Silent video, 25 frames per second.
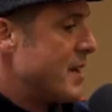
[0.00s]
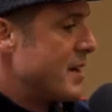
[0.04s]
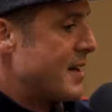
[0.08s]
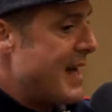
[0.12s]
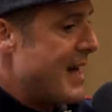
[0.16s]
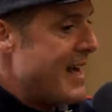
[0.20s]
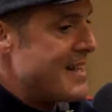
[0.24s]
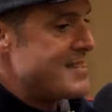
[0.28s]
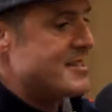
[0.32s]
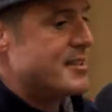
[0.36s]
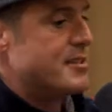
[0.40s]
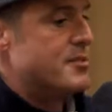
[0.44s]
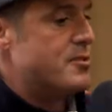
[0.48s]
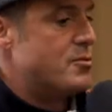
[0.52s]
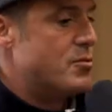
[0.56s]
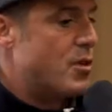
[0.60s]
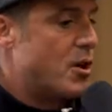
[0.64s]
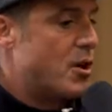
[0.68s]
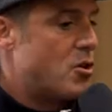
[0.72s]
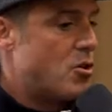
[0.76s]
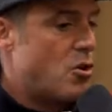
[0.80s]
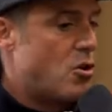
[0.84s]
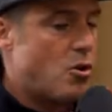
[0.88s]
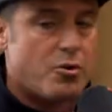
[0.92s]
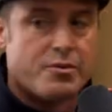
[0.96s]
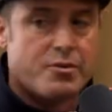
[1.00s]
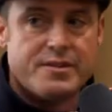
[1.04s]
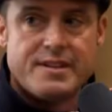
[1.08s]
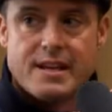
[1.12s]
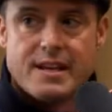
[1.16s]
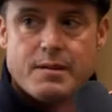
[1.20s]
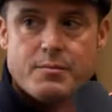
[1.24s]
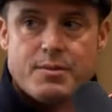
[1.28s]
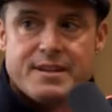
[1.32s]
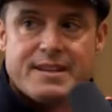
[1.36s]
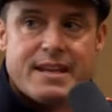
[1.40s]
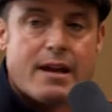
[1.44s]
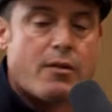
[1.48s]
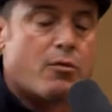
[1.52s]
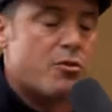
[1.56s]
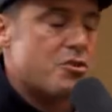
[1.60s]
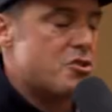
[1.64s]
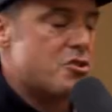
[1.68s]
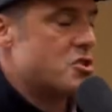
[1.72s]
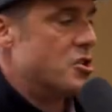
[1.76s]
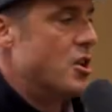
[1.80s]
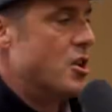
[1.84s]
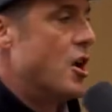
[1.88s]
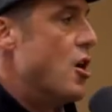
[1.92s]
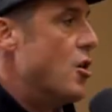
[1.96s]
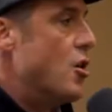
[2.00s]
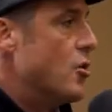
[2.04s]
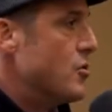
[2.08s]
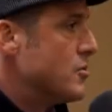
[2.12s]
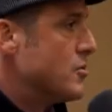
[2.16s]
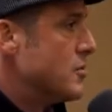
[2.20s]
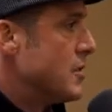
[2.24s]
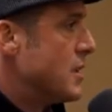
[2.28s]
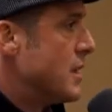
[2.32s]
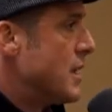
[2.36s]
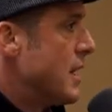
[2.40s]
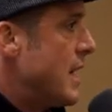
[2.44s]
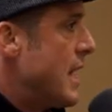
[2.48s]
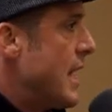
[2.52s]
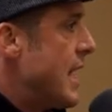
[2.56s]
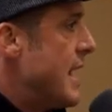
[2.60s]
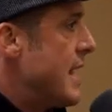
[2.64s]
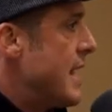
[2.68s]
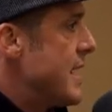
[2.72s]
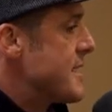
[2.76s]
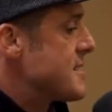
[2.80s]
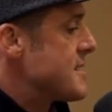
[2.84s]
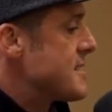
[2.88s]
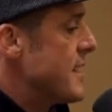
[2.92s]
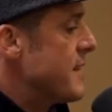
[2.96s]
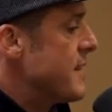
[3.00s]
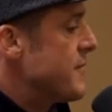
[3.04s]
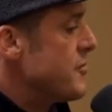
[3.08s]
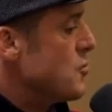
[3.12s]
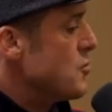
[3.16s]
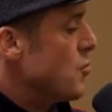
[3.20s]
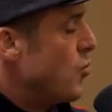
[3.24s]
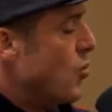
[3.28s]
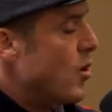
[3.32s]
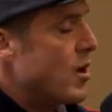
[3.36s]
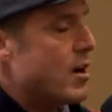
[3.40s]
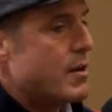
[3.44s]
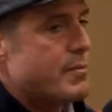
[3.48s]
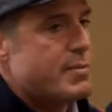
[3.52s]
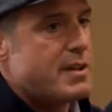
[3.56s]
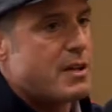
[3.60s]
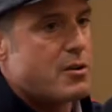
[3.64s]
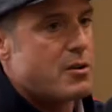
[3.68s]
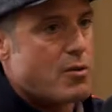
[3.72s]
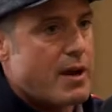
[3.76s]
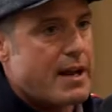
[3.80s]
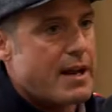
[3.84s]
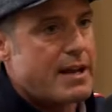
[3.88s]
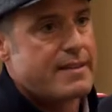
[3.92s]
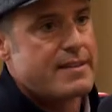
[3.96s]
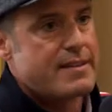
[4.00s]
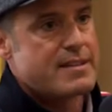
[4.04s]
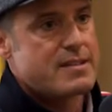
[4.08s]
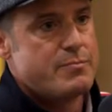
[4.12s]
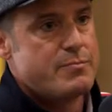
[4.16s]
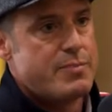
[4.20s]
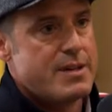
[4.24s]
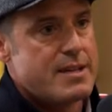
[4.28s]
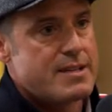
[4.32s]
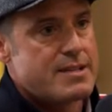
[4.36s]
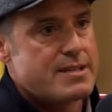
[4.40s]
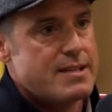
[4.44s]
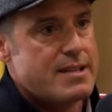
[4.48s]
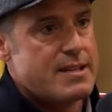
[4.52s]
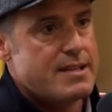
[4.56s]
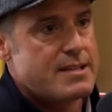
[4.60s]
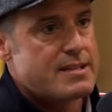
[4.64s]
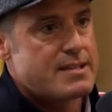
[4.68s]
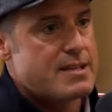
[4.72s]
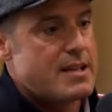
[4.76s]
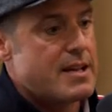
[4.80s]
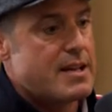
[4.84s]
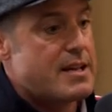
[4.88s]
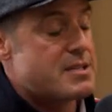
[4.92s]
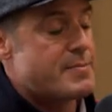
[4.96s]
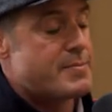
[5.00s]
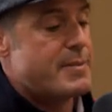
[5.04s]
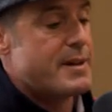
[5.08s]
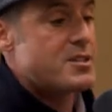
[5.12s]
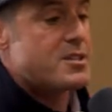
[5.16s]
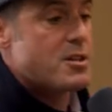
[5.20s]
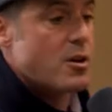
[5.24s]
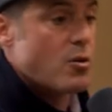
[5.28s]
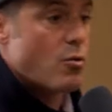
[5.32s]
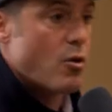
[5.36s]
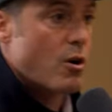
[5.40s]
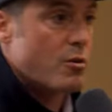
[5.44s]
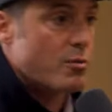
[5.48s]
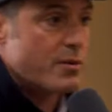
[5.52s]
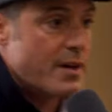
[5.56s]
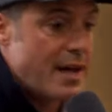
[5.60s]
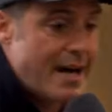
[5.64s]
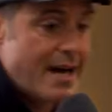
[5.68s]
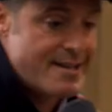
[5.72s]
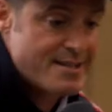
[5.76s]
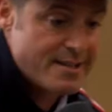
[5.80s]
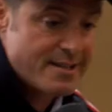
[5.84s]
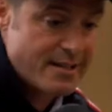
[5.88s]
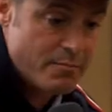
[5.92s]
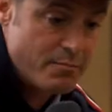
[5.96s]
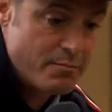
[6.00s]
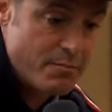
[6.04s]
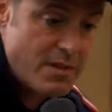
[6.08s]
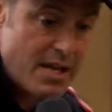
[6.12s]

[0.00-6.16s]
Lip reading: guys that do what Cole did, but they were slow. And I said, if you want to be great in this business, especially to work with guys like